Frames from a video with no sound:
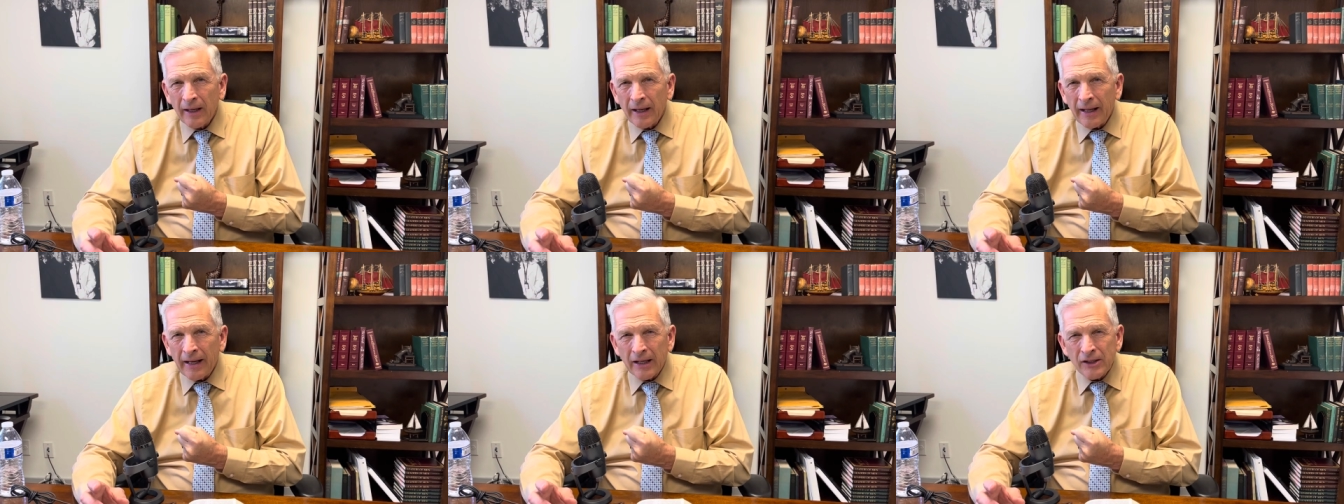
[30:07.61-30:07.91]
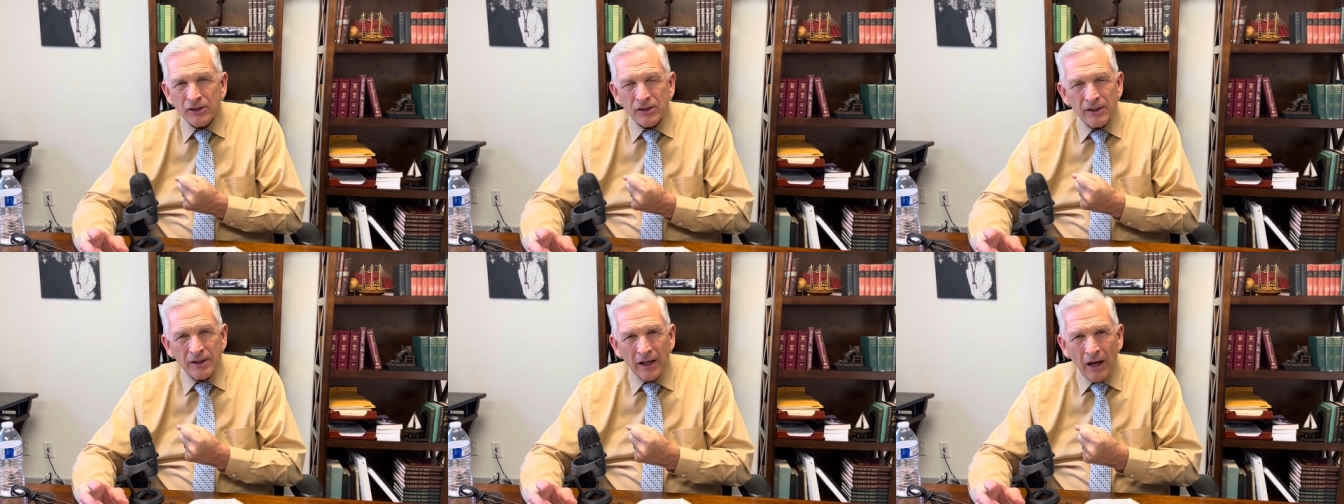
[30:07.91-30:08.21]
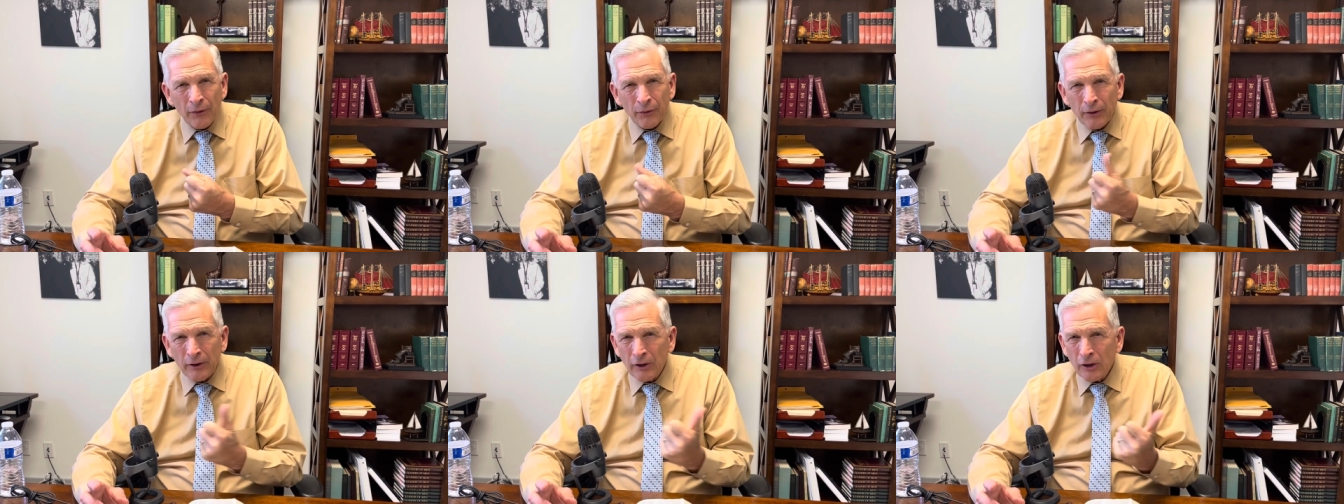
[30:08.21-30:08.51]
It has
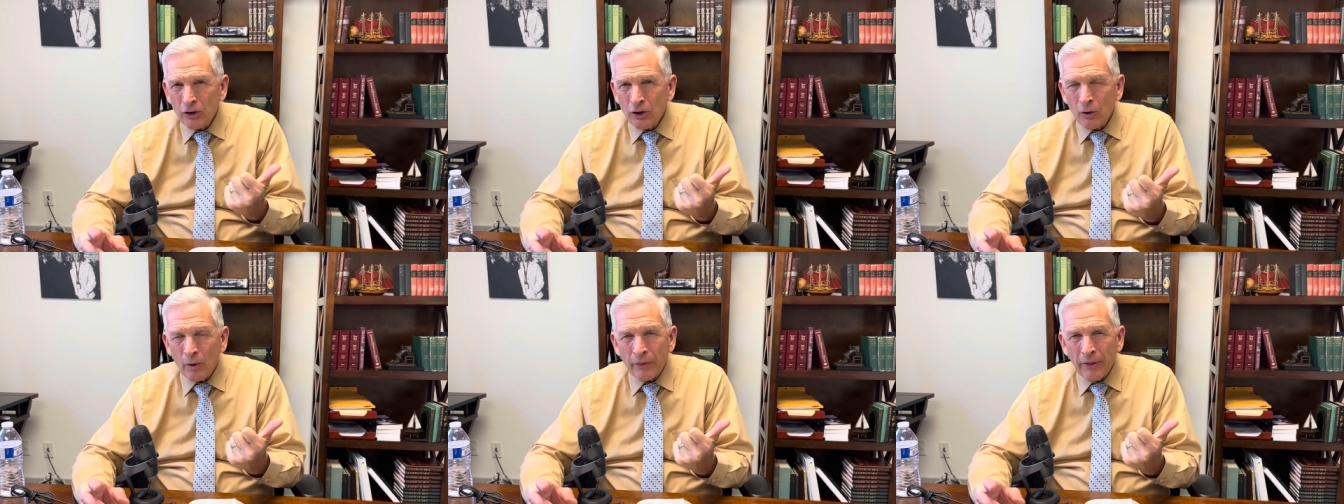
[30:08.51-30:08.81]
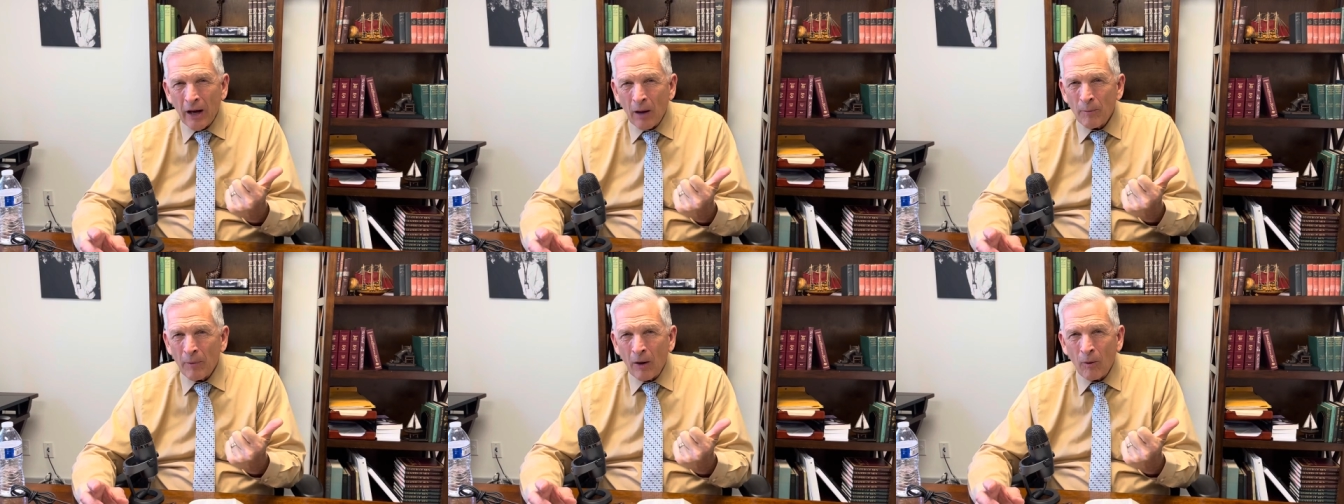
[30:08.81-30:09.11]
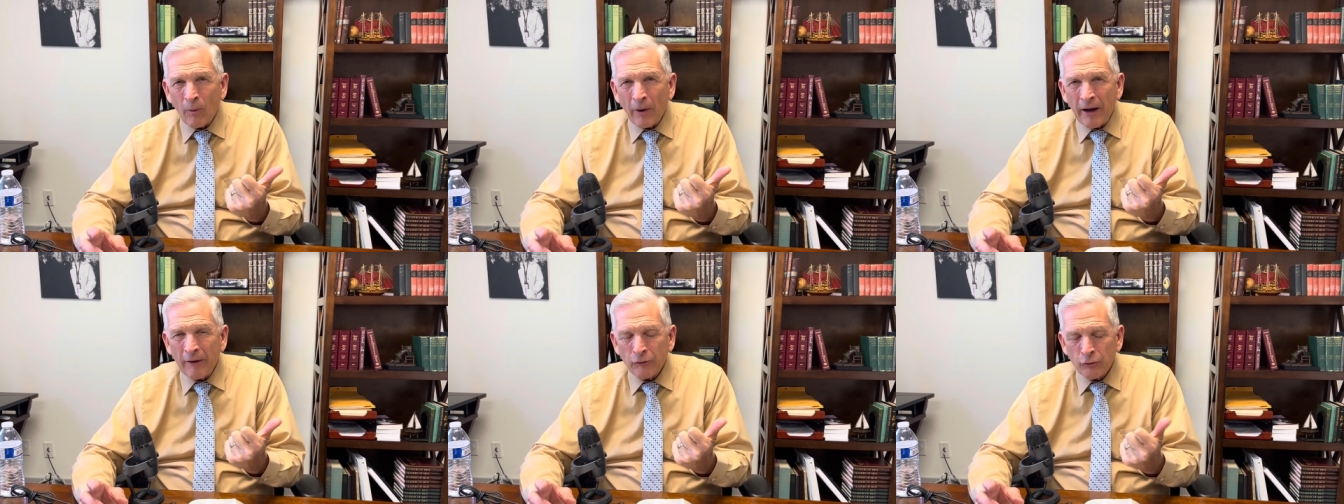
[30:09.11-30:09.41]
nothing to do with how my
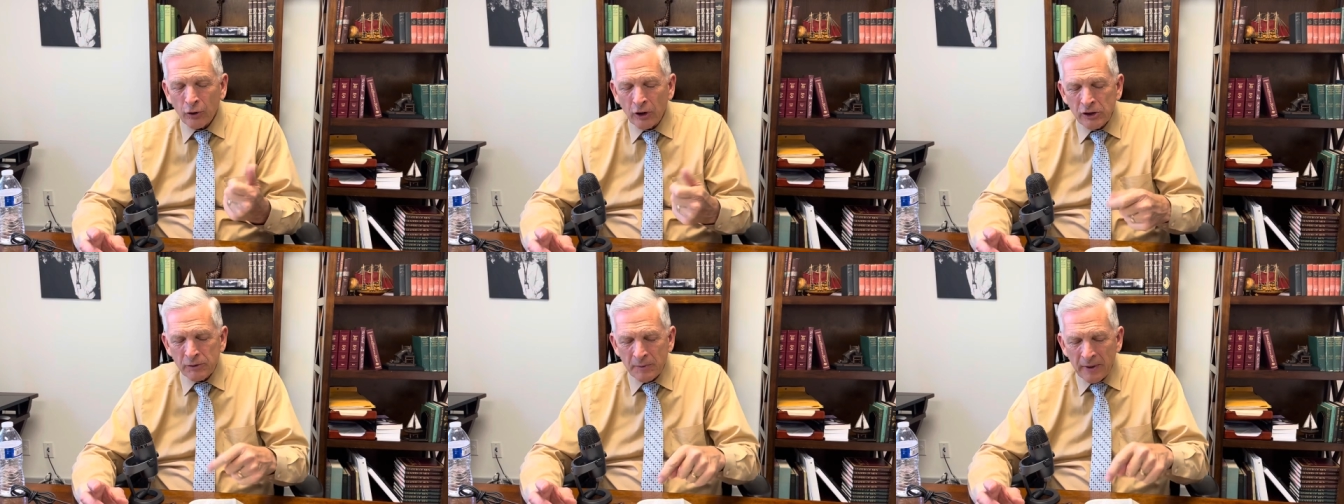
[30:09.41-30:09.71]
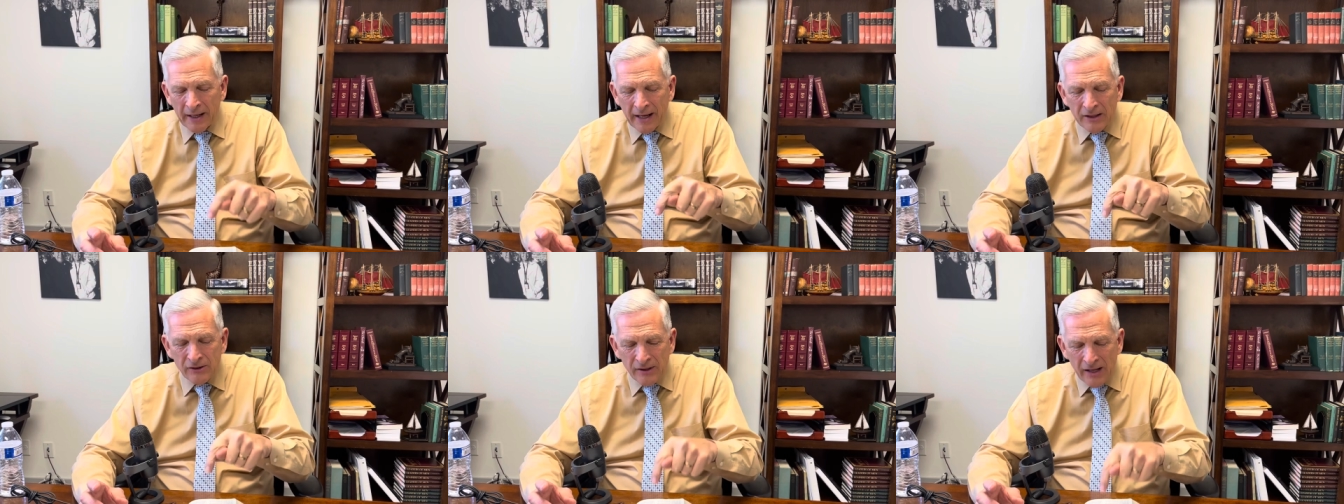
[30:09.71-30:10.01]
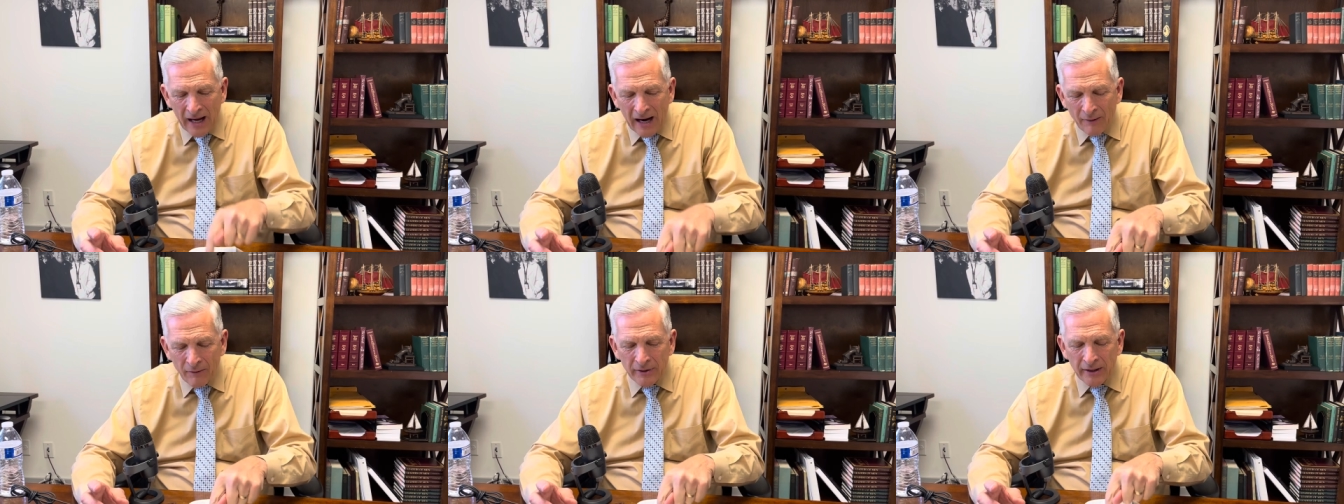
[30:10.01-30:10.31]
wife treats me. It has
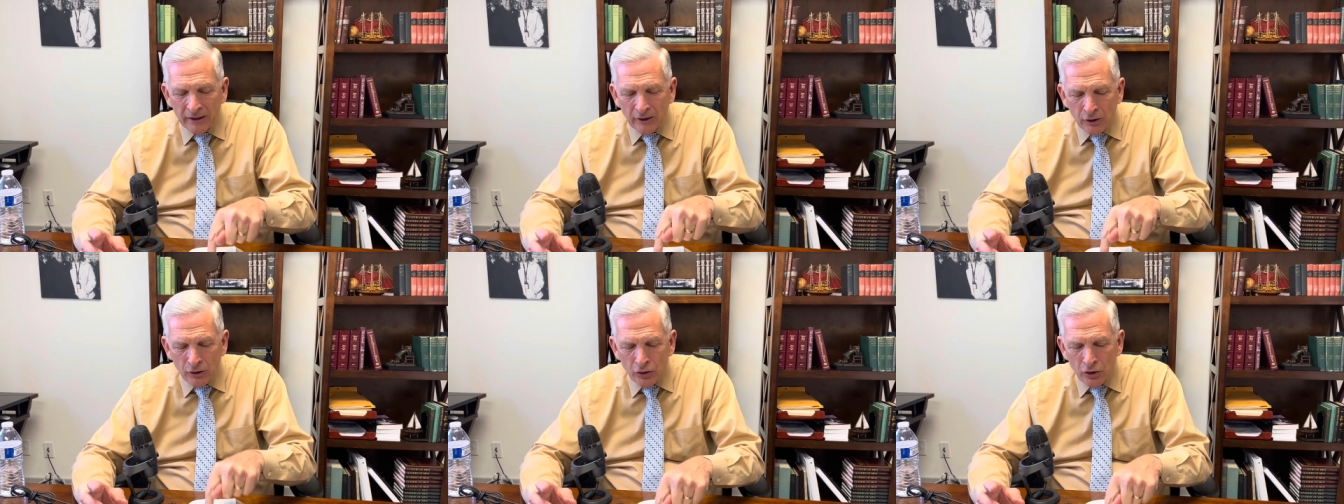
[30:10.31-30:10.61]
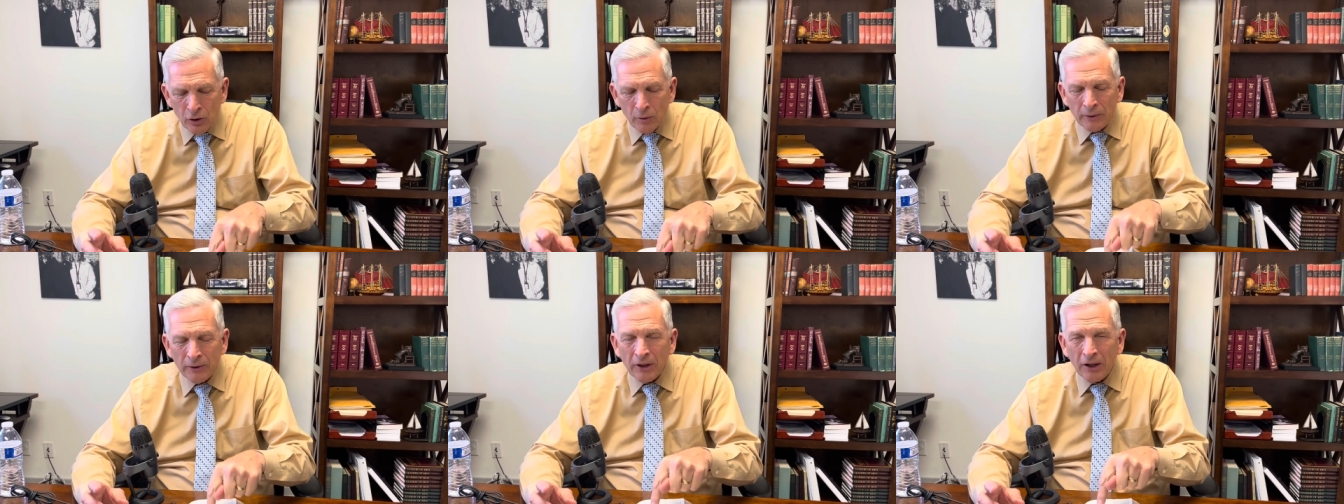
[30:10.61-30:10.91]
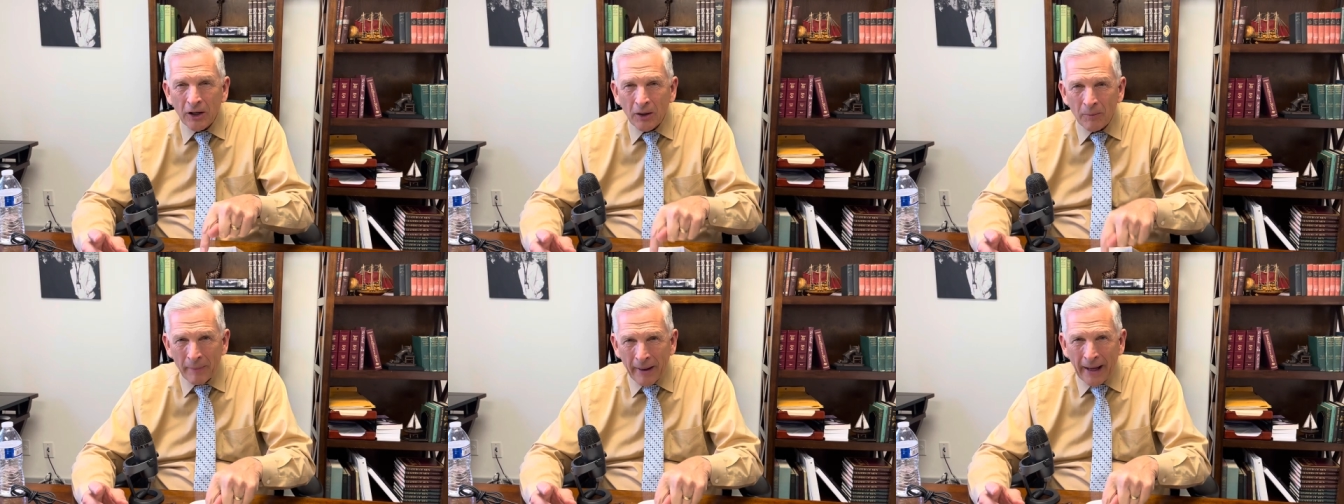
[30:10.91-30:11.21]
everything to do with the
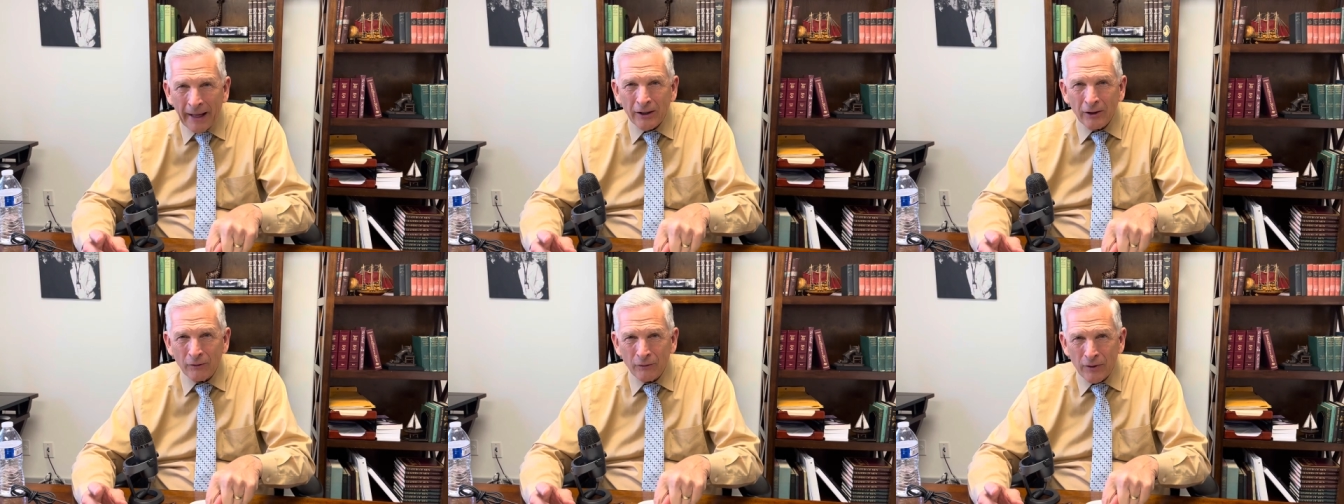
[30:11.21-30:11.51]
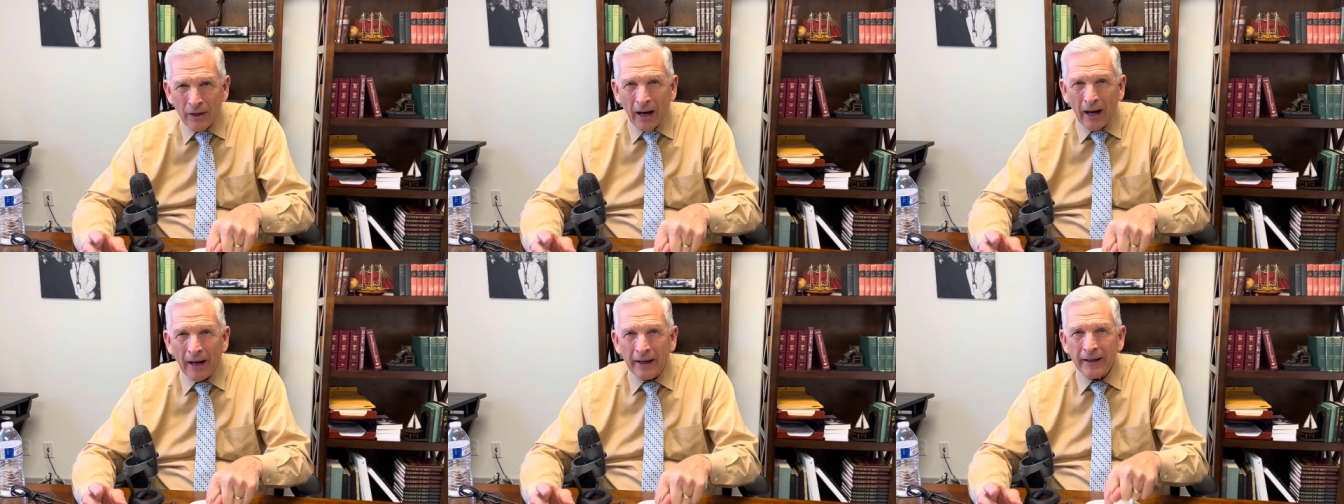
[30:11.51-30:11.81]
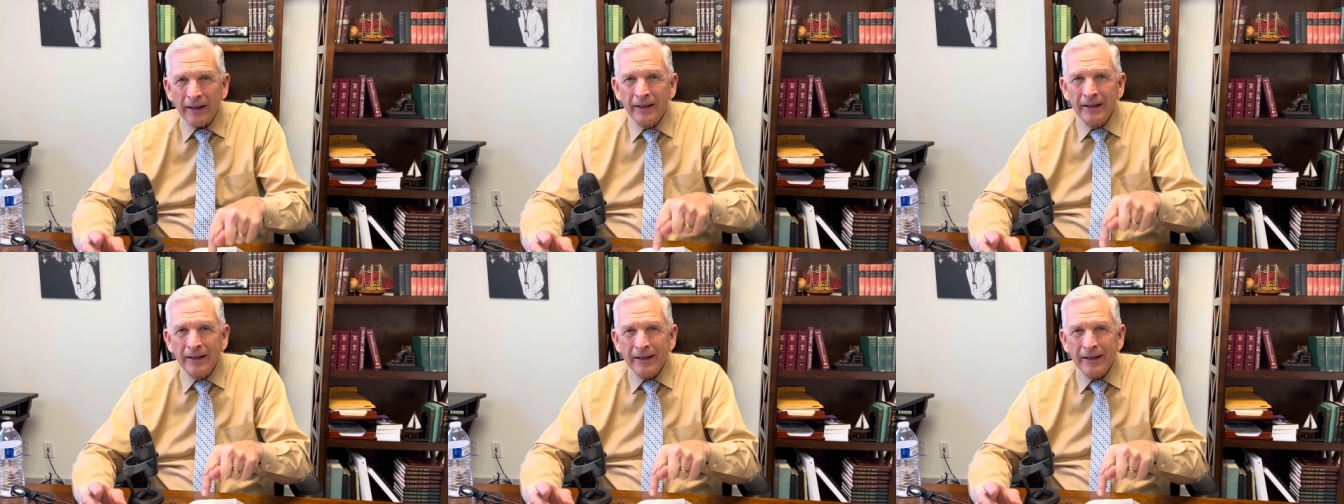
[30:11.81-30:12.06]
command of God.